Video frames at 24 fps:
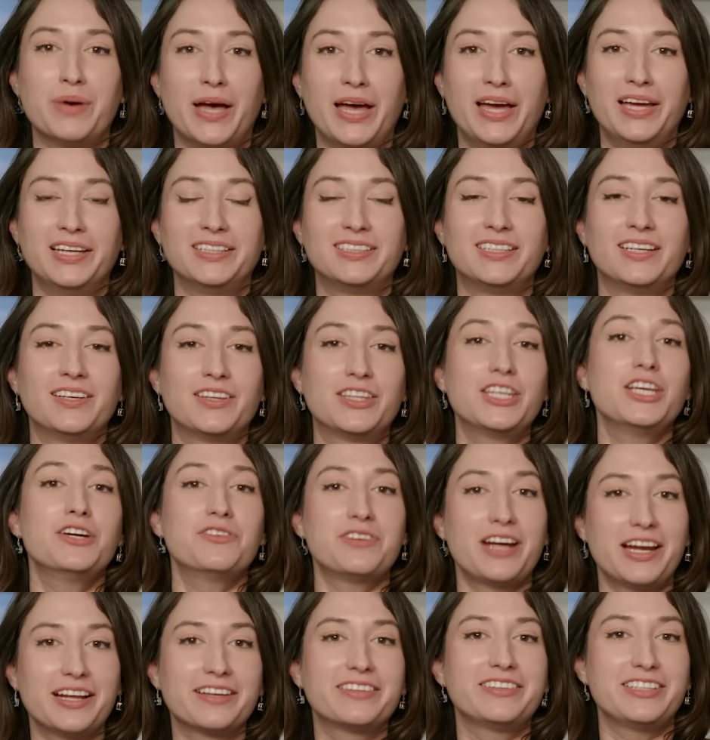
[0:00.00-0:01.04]
but
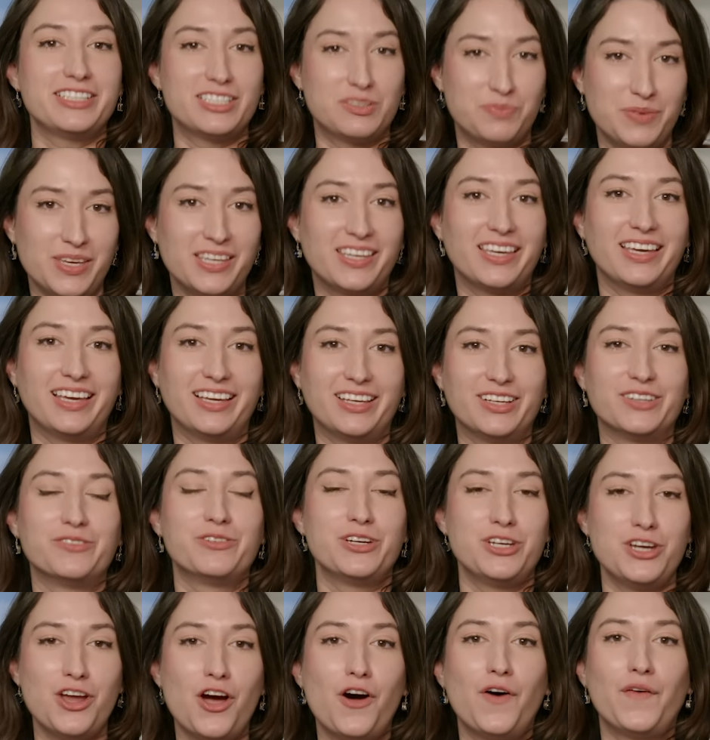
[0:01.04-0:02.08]
theoretically speaking, we
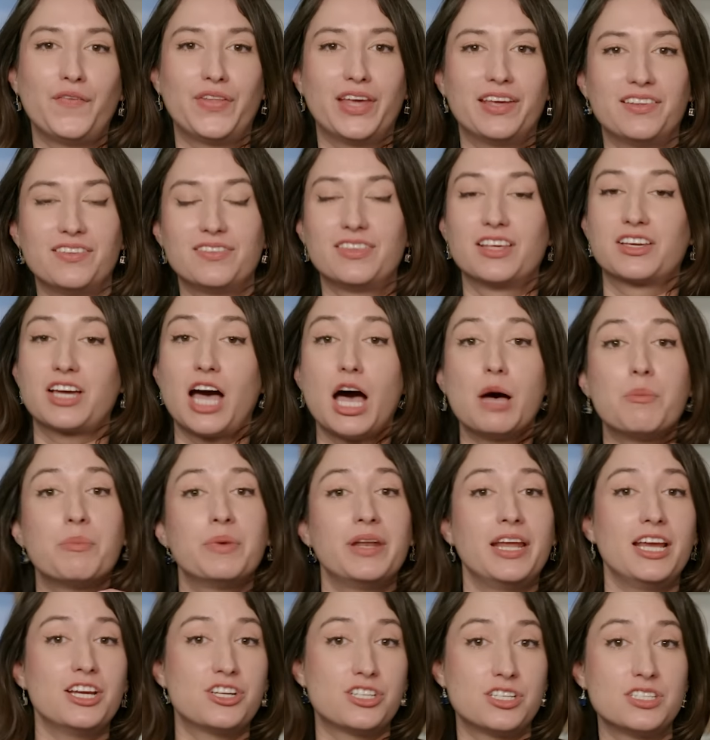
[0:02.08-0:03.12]
know that the
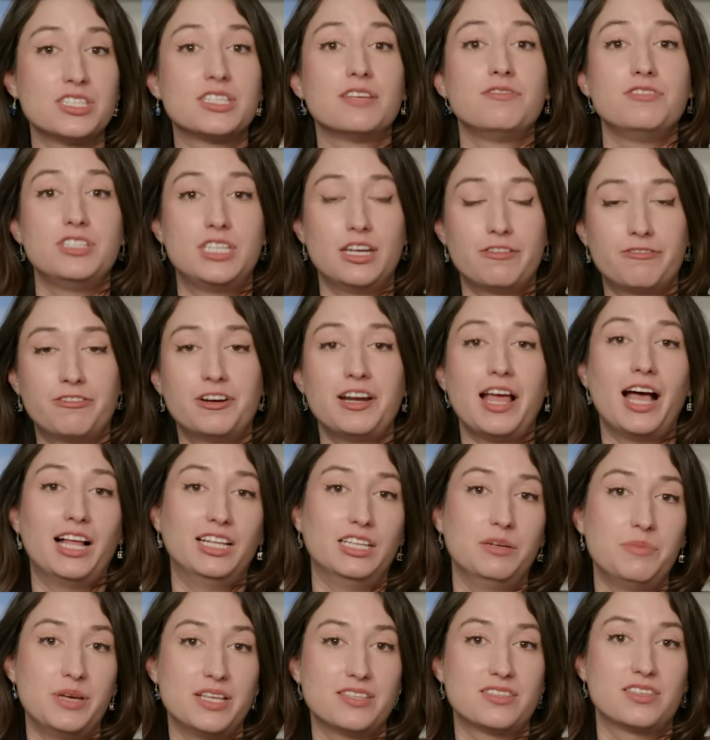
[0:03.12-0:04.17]
combinations of different
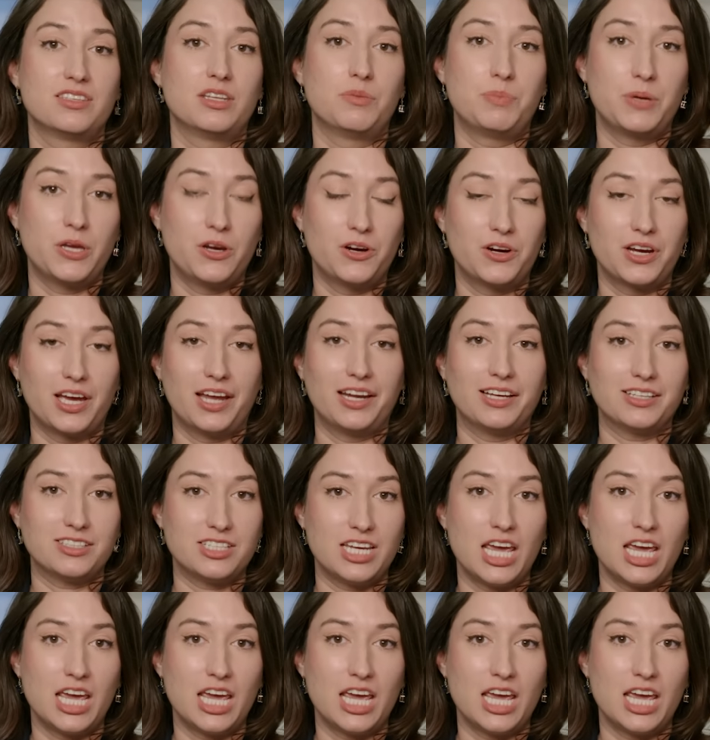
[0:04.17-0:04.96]
elements in the periodic